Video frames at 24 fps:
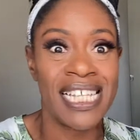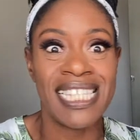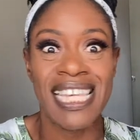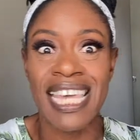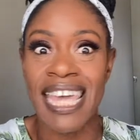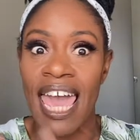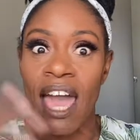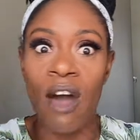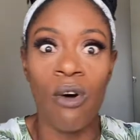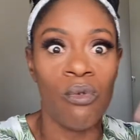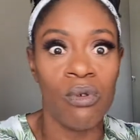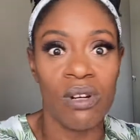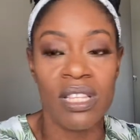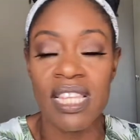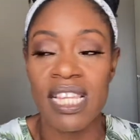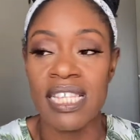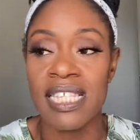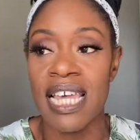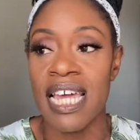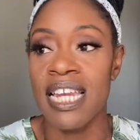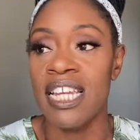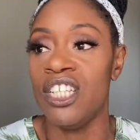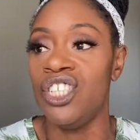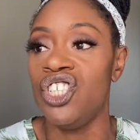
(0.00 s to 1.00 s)
to get all of this
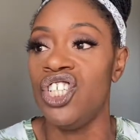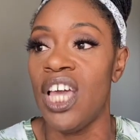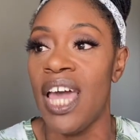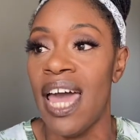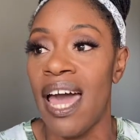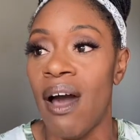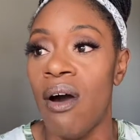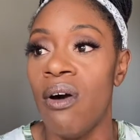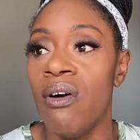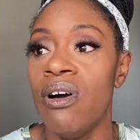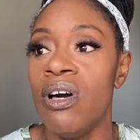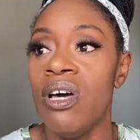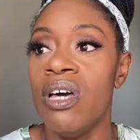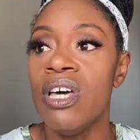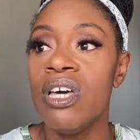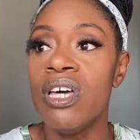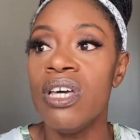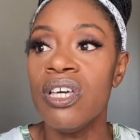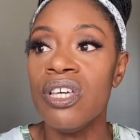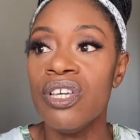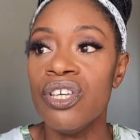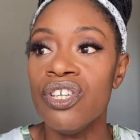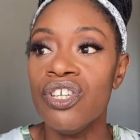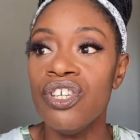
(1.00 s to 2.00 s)
energy out,
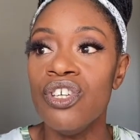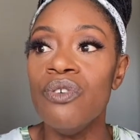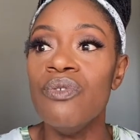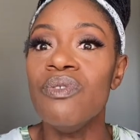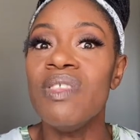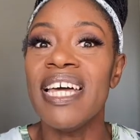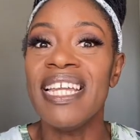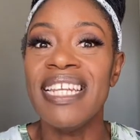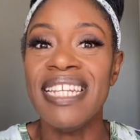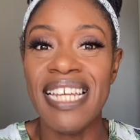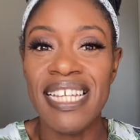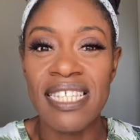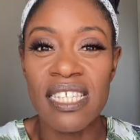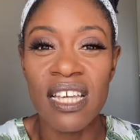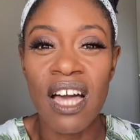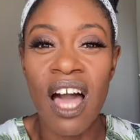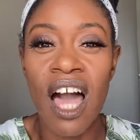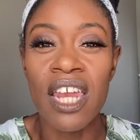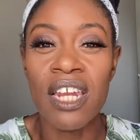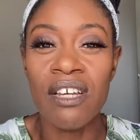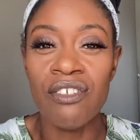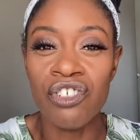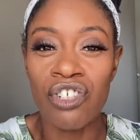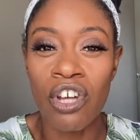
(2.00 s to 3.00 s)
you then need to
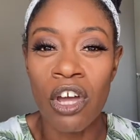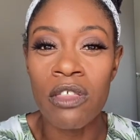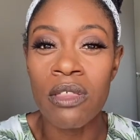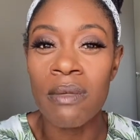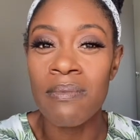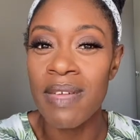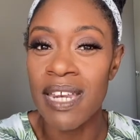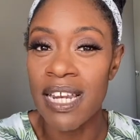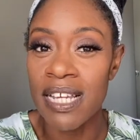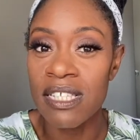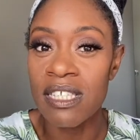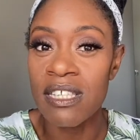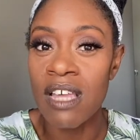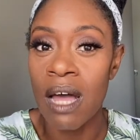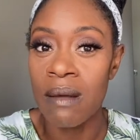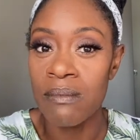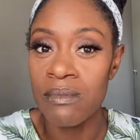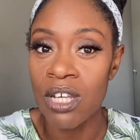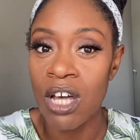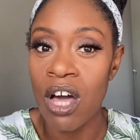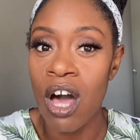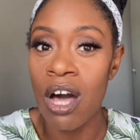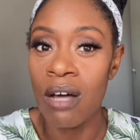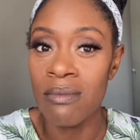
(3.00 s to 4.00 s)
kind of show them that it's time
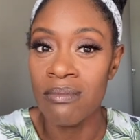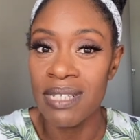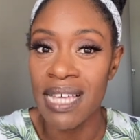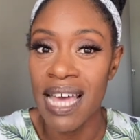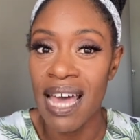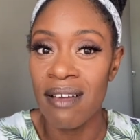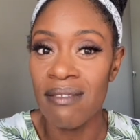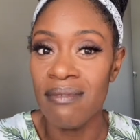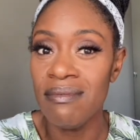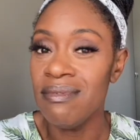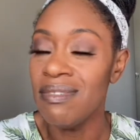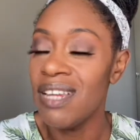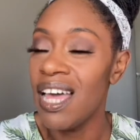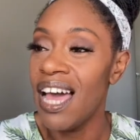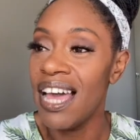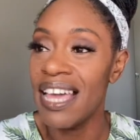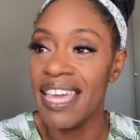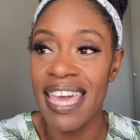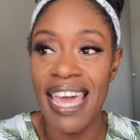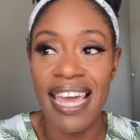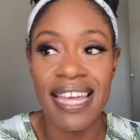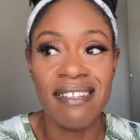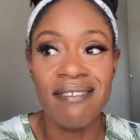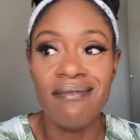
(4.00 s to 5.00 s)
to calm down.
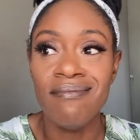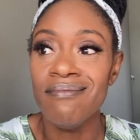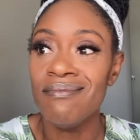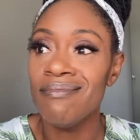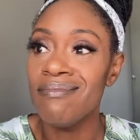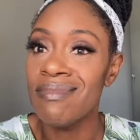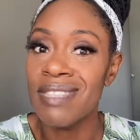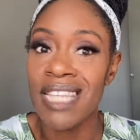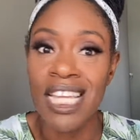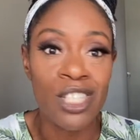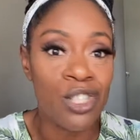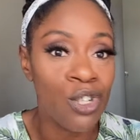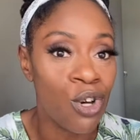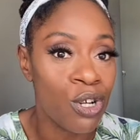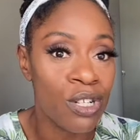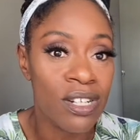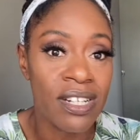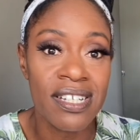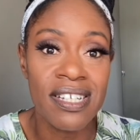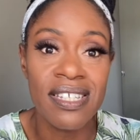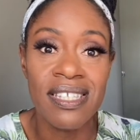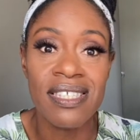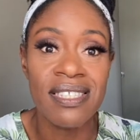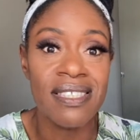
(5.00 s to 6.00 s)
Again, they're
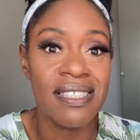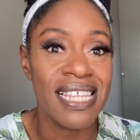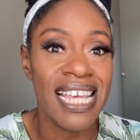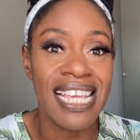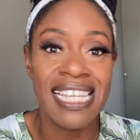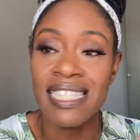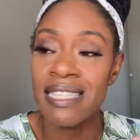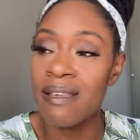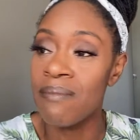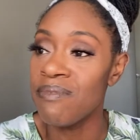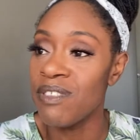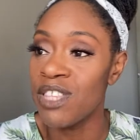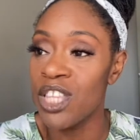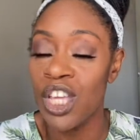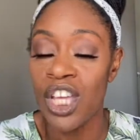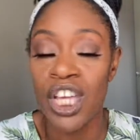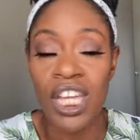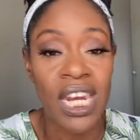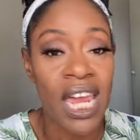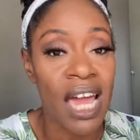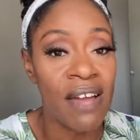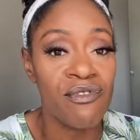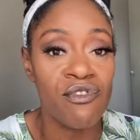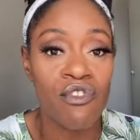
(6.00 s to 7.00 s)
toddlers. It's something that you're
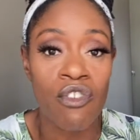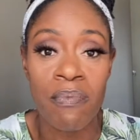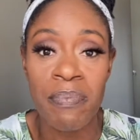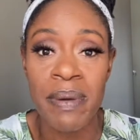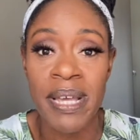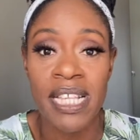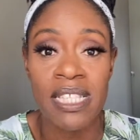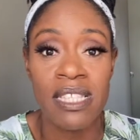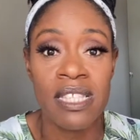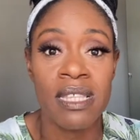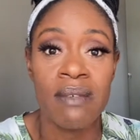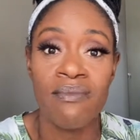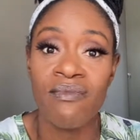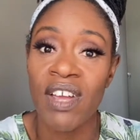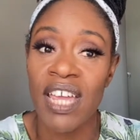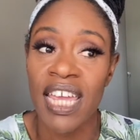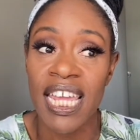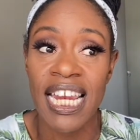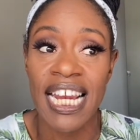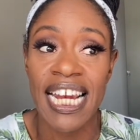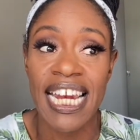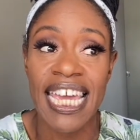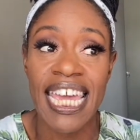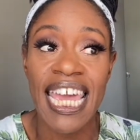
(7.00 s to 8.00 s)
going to have to repeat to them
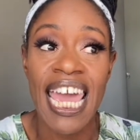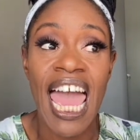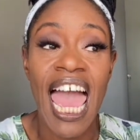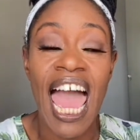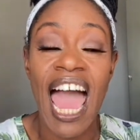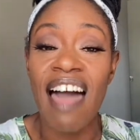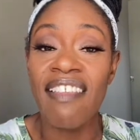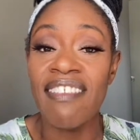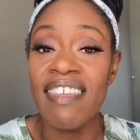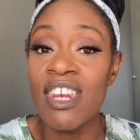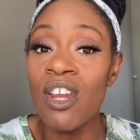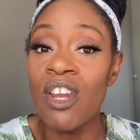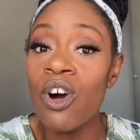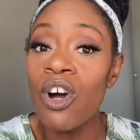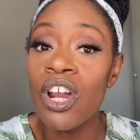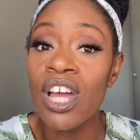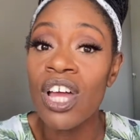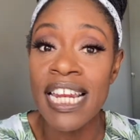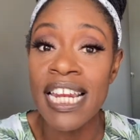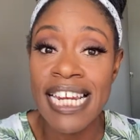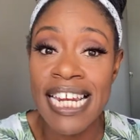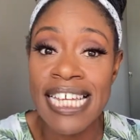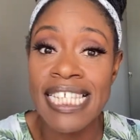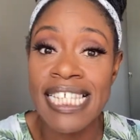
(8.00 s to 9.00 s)
regularly, and they're not
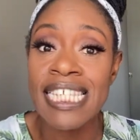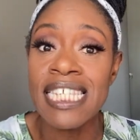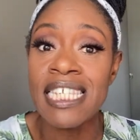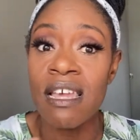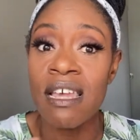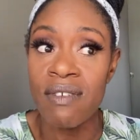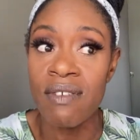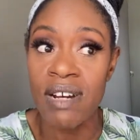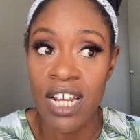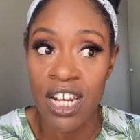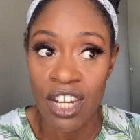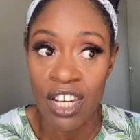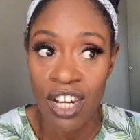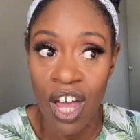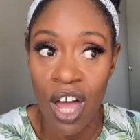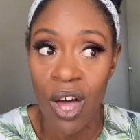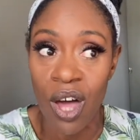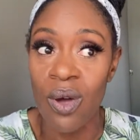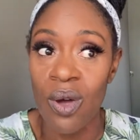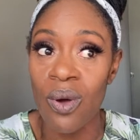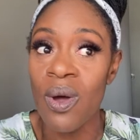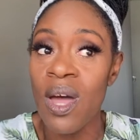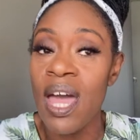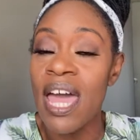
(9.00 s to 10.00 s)
going to necessarily
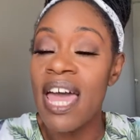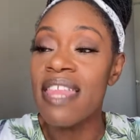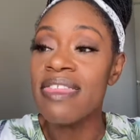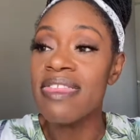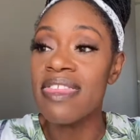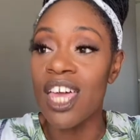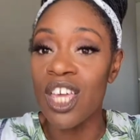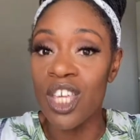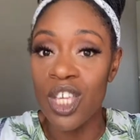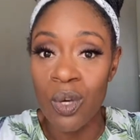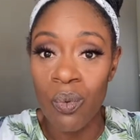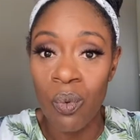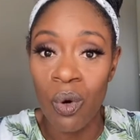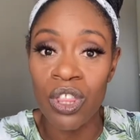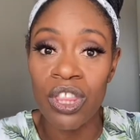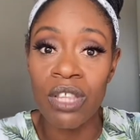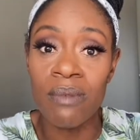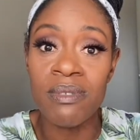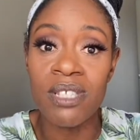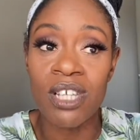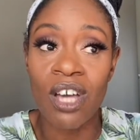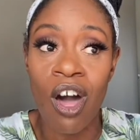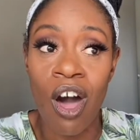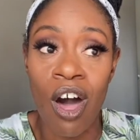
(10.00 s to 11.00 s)
know that you want them
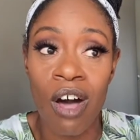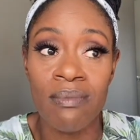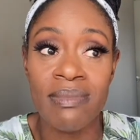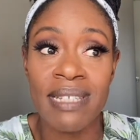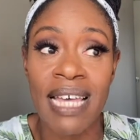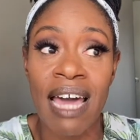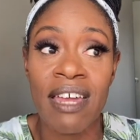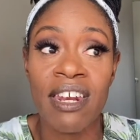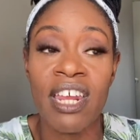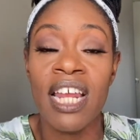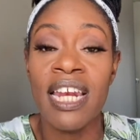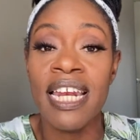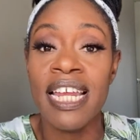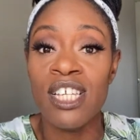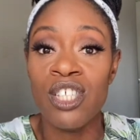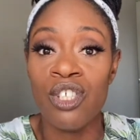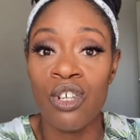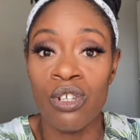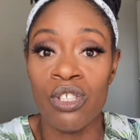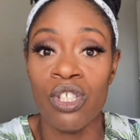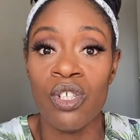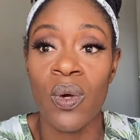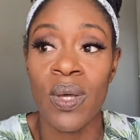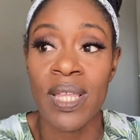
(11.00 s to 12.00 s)
to calm down unless
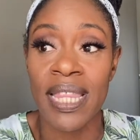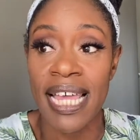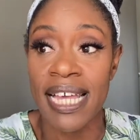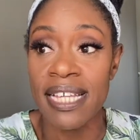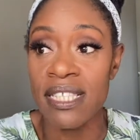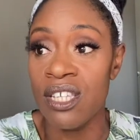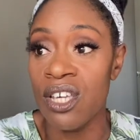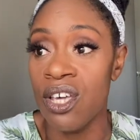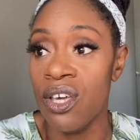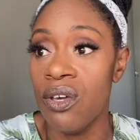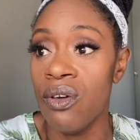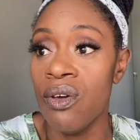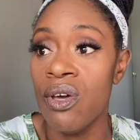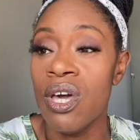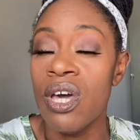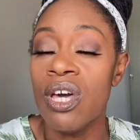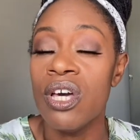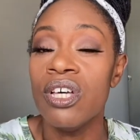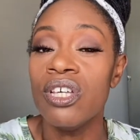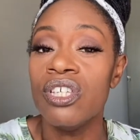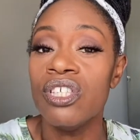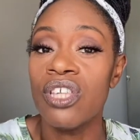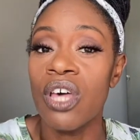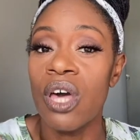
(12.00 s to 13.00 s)
you're doing that too.
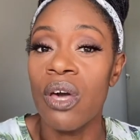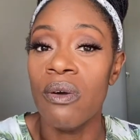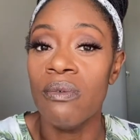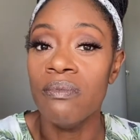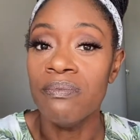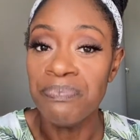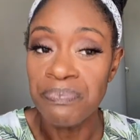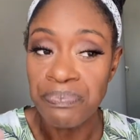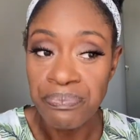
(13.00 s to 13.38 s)
So